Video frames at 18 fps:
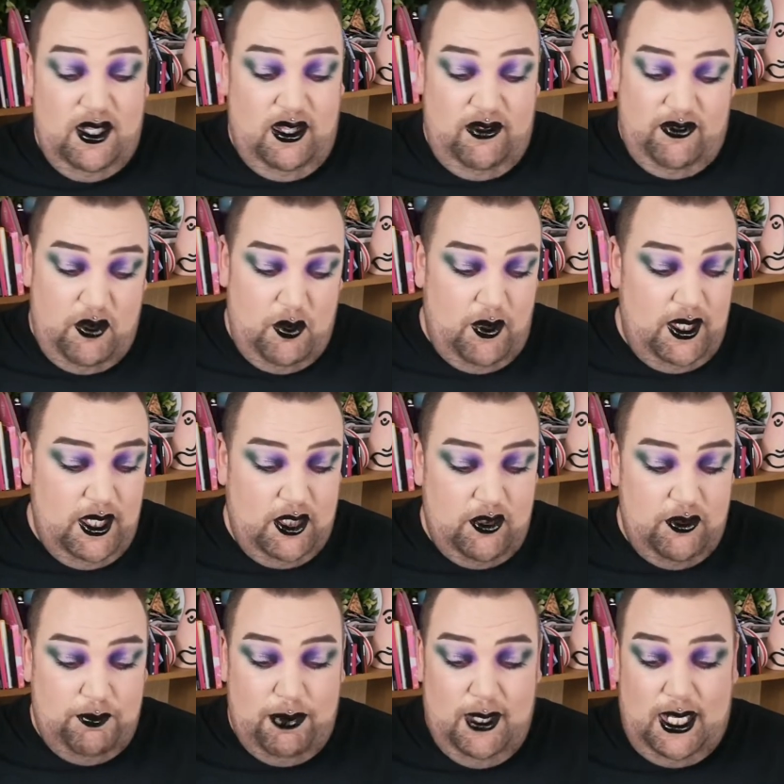If you want a
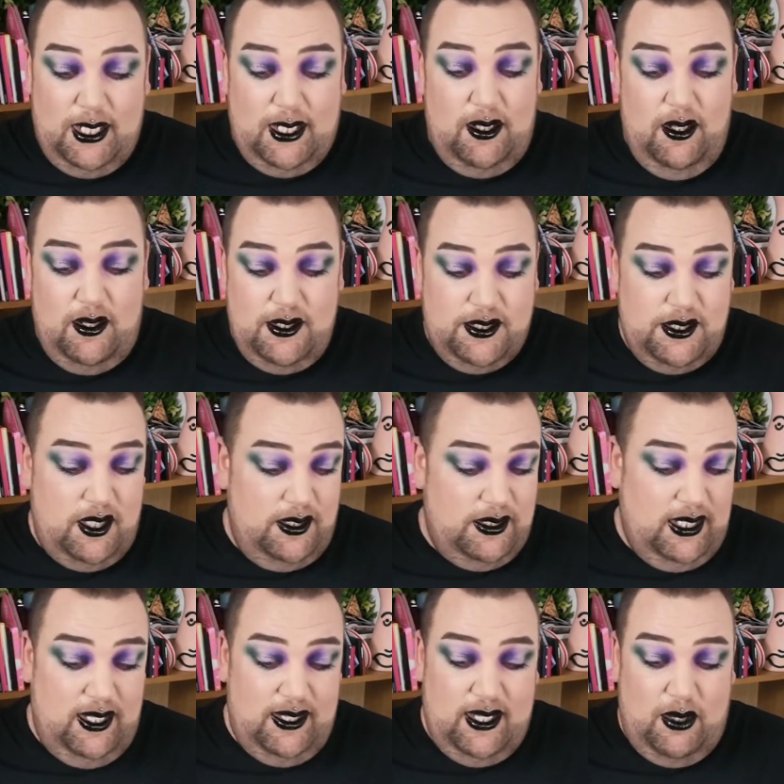good black gloss,
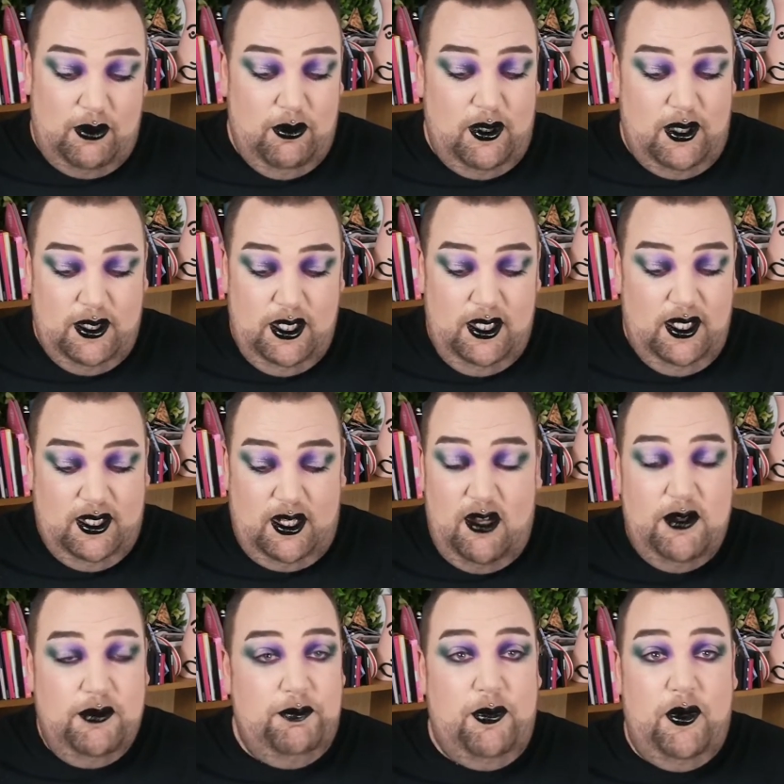I'd get that one.
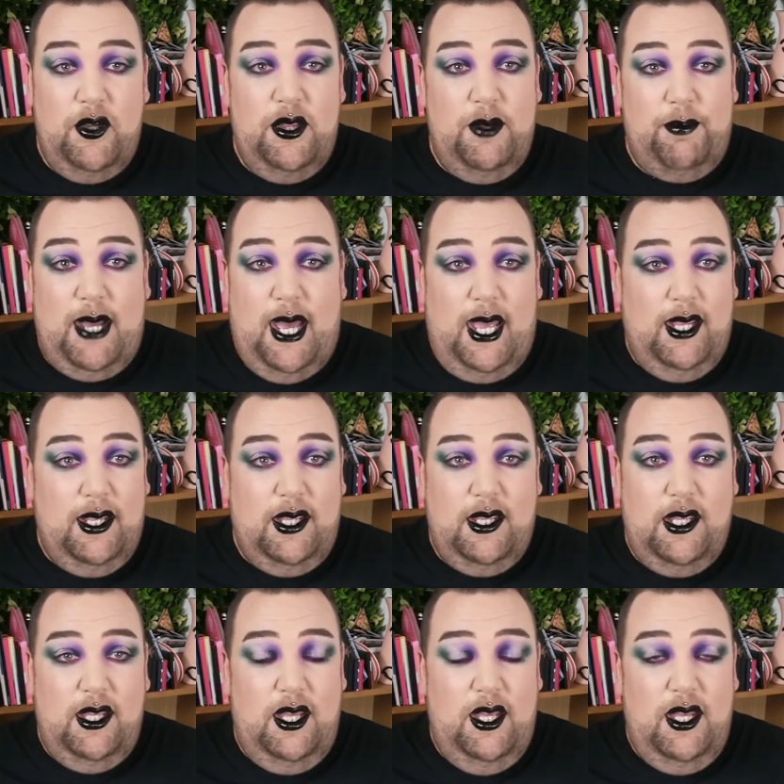I'd buy the pack
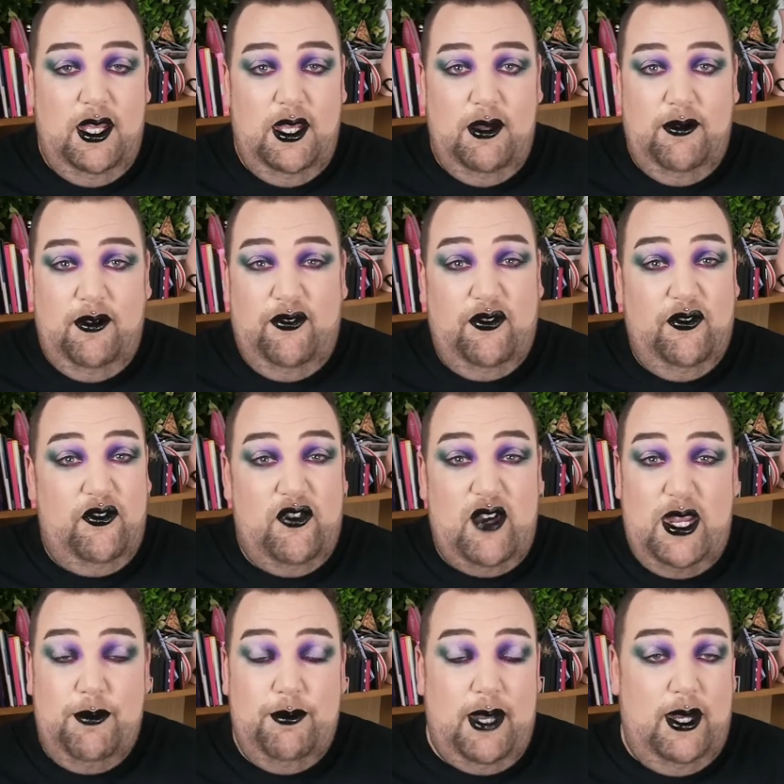for
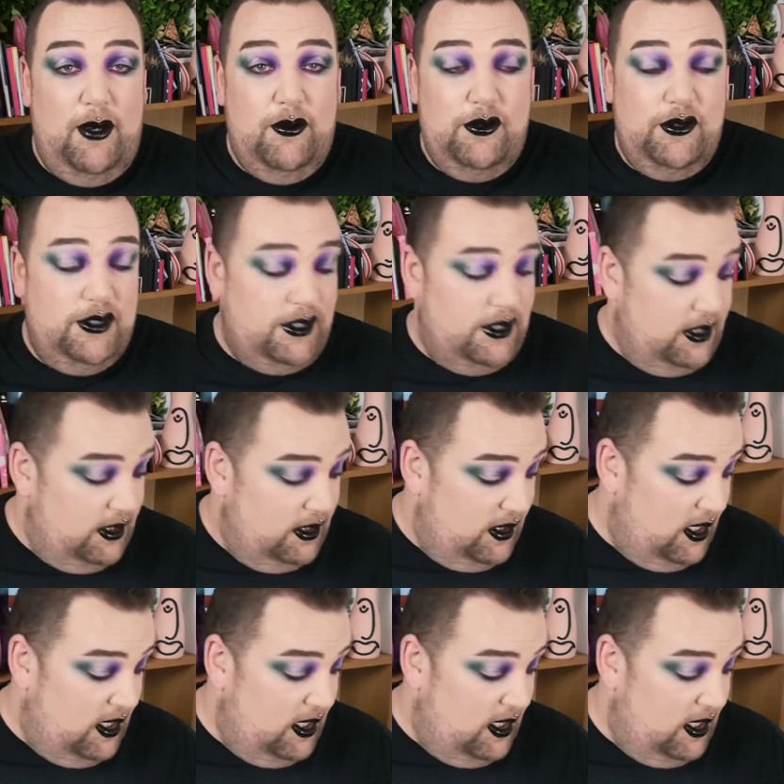£8.